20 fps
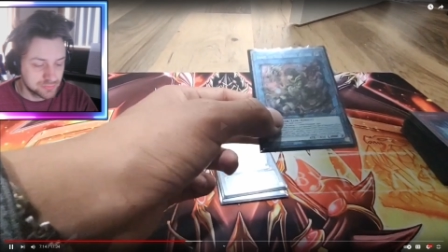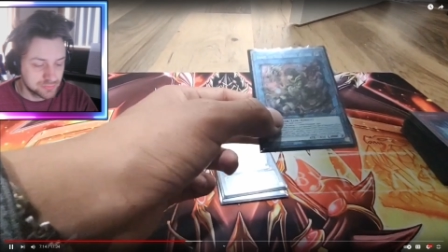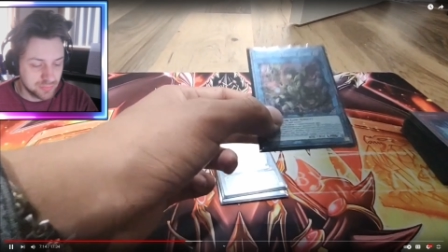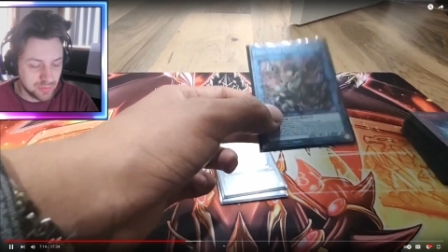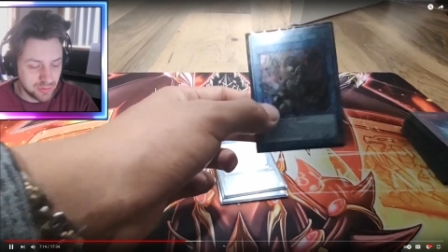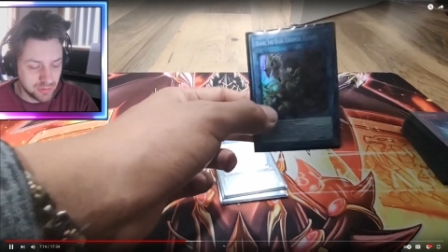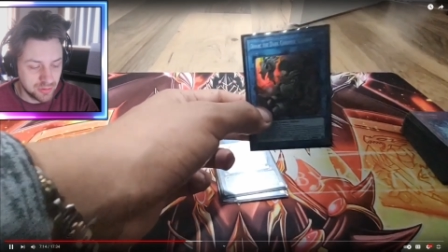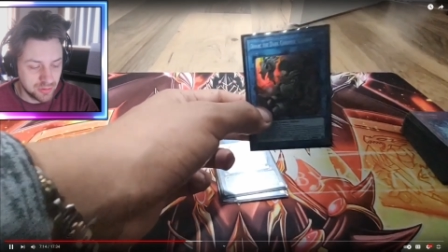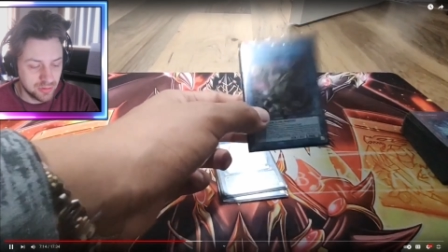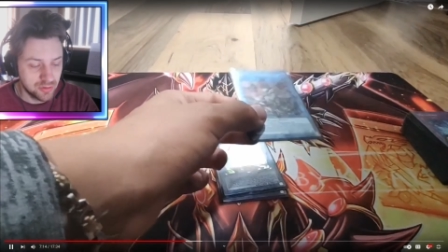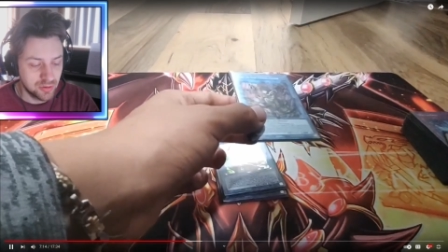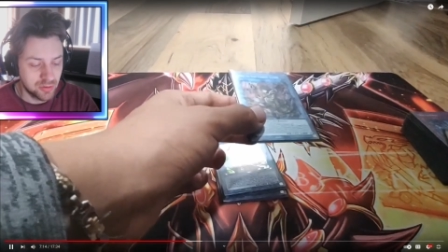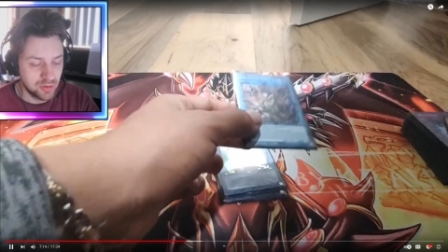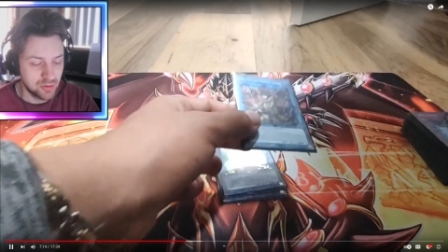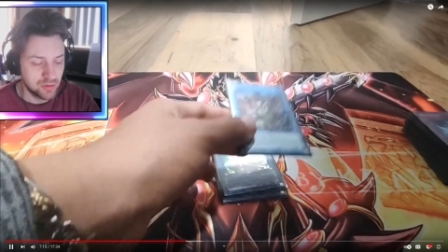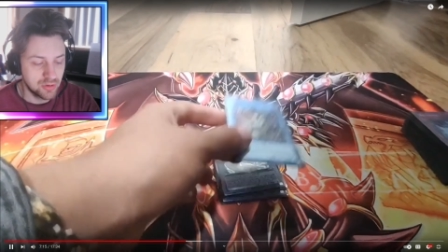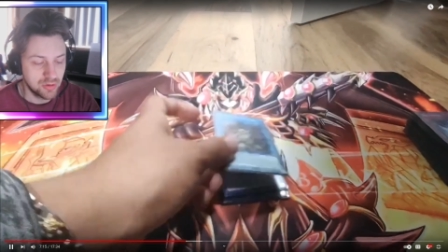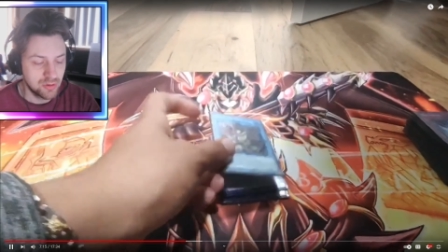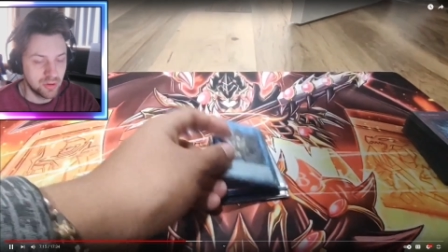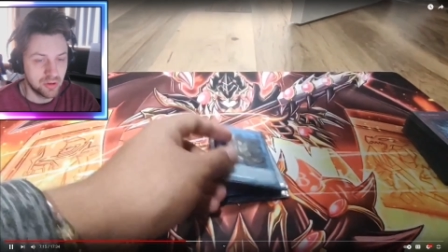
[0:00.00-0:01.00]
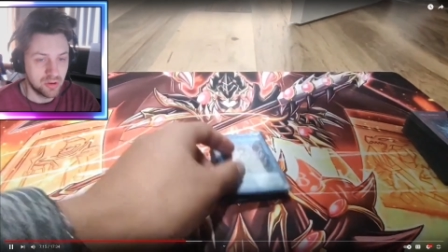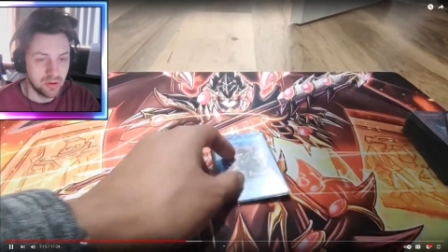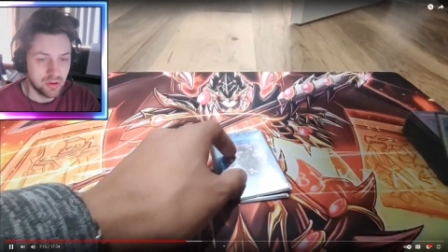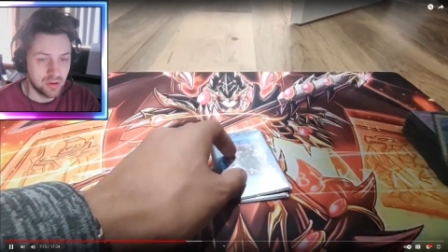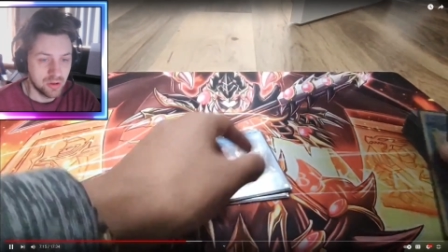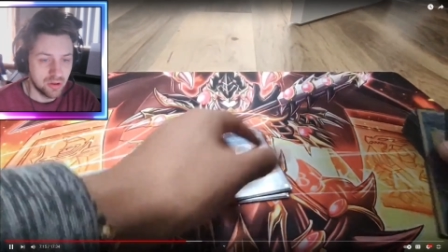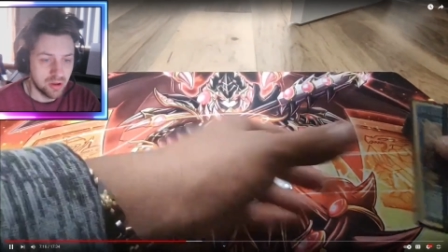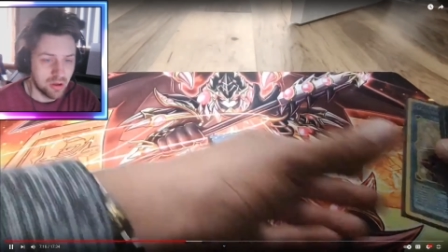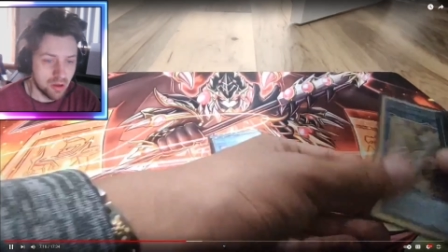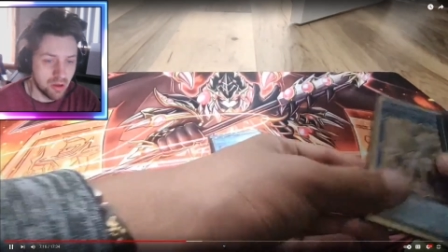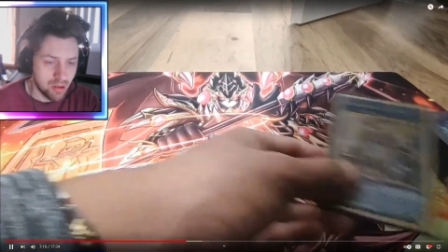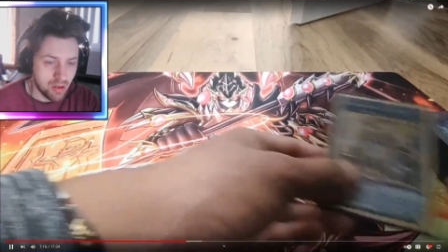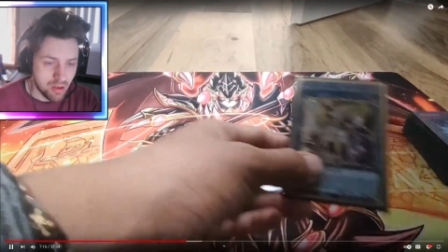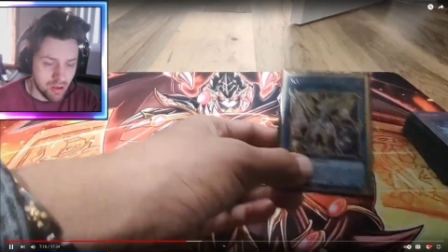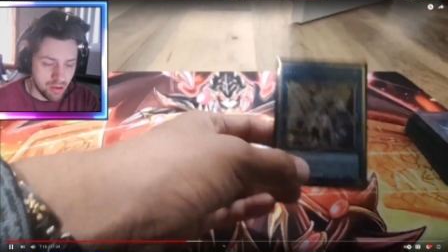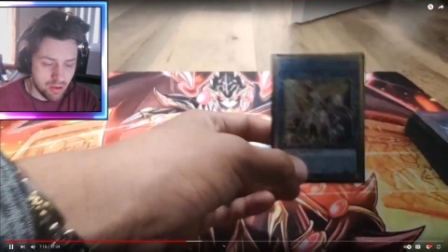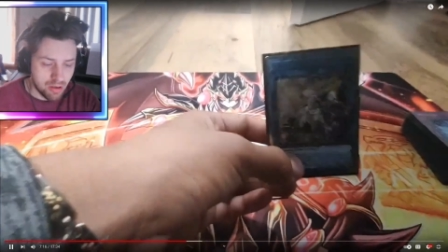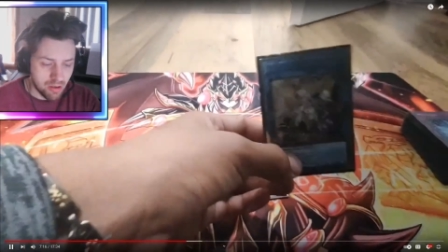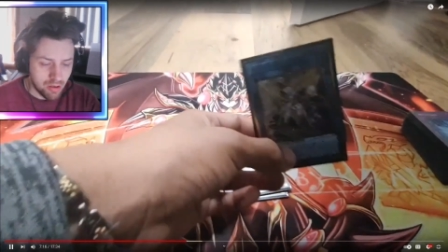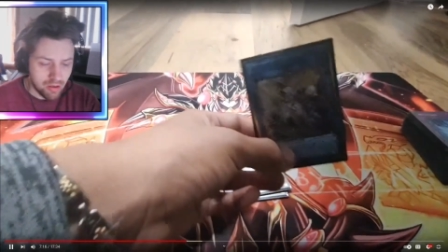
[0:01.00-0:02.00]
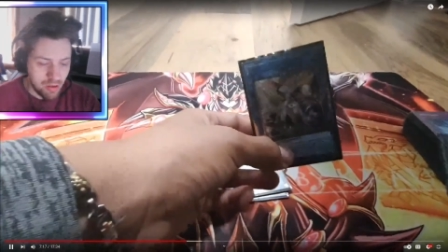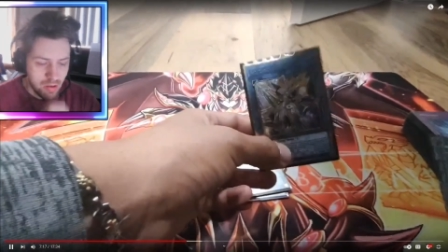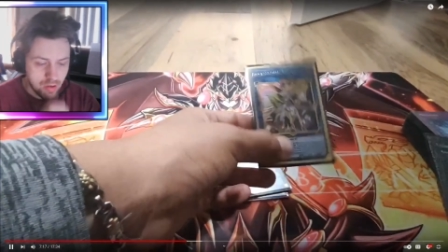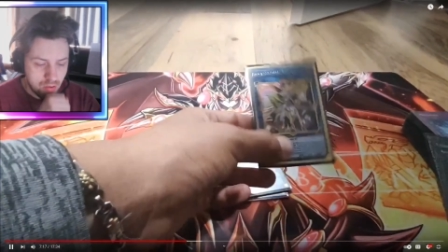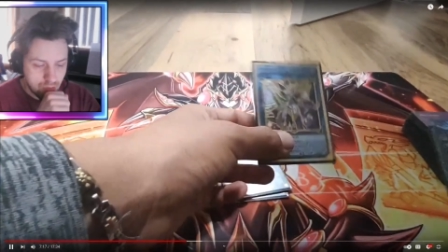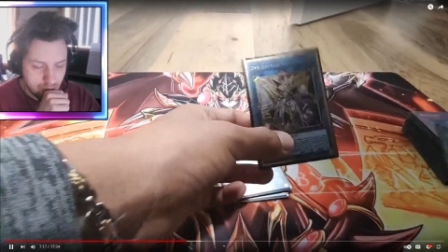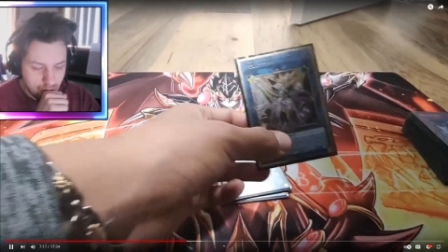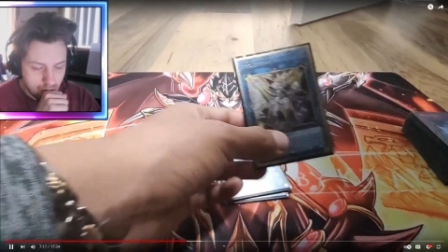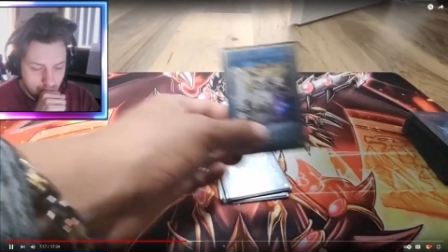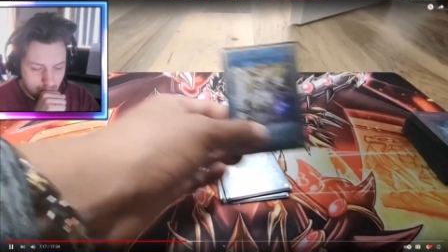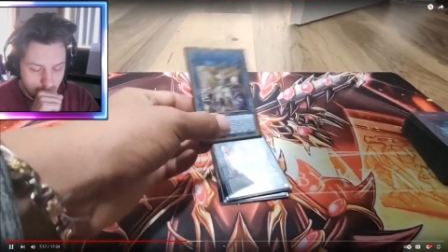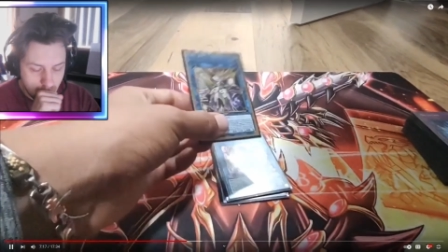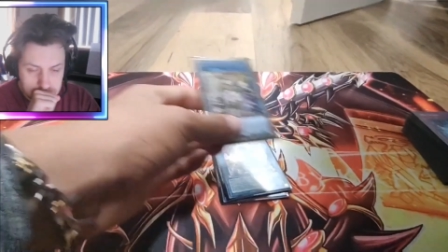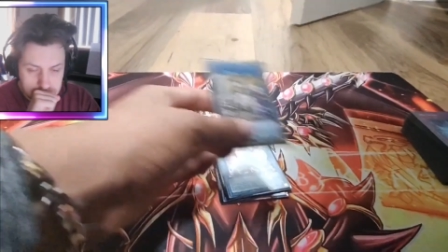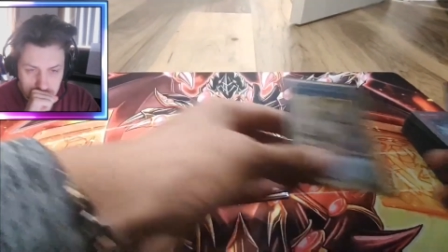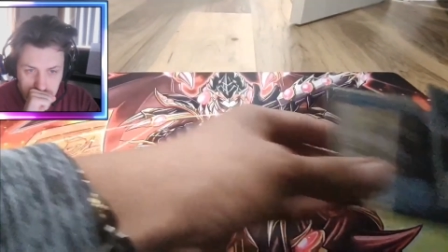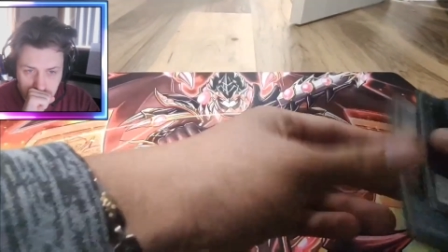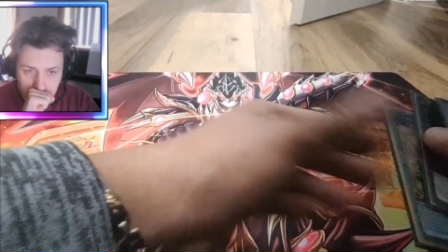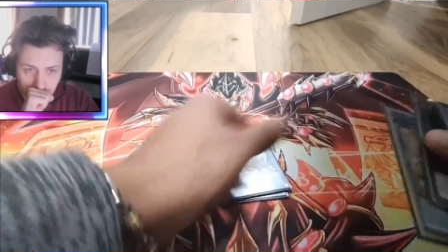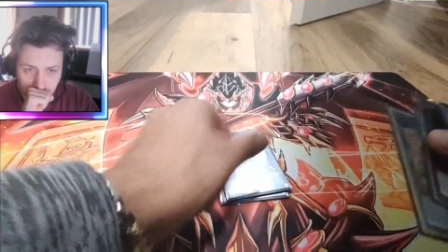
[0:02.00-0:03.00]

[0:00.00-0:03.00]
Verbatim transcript: Dark Charming and Gloomy, one Access Code Talker,